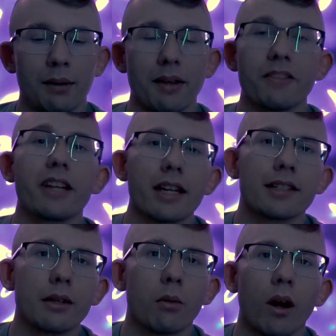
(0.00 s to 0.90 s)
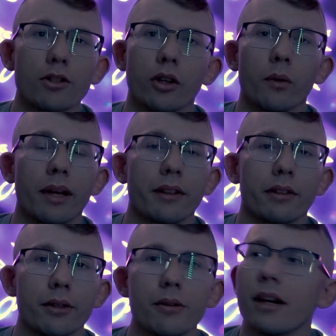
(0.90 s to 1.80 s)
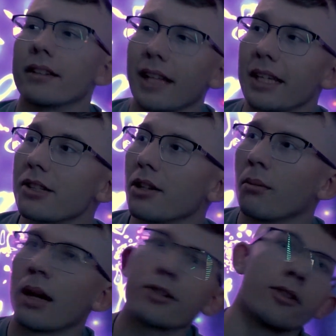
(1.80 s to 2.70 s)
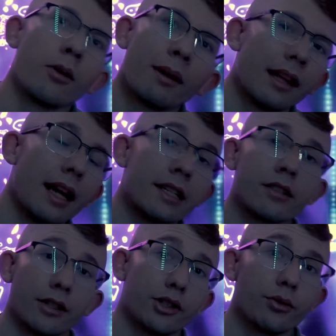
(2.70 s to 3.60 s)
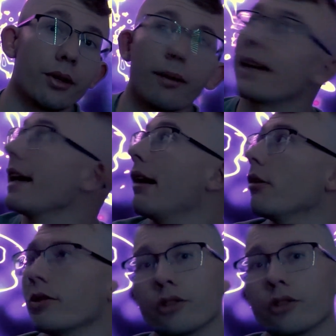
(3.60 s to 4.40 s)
If you guys did watch all the way through, thank you so much. I know my lighting's not too good right now.